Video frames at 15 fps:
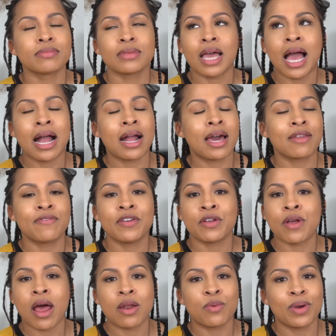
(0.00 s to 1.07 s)
got to figure
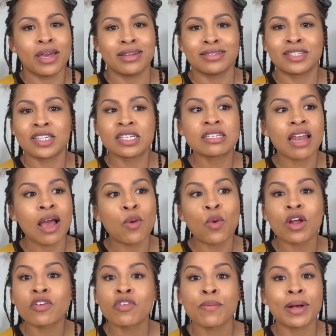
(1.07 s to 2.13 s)
out a way to just like
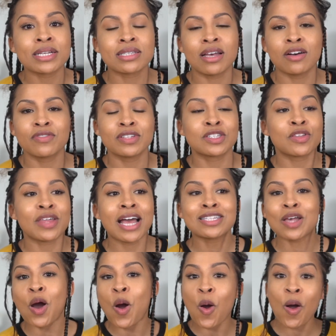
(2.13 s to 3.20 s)
work for myself. And so that's
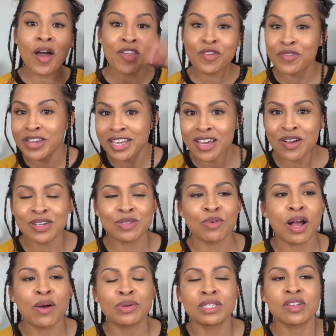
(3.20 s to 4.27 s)
a whole other video as
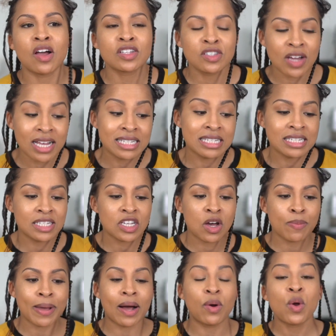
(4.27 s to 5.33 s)
well. I want to talk to you guys in detail
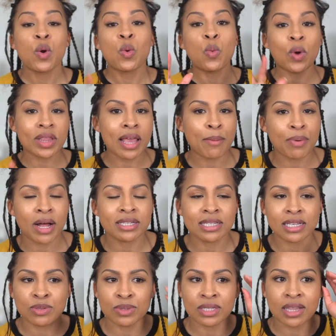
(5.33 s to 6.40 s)
about what that
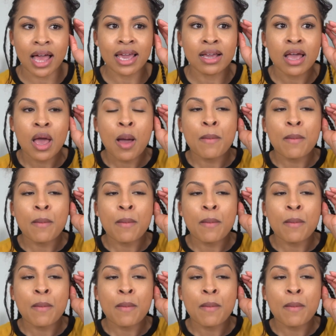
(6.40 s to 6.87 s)
process was like.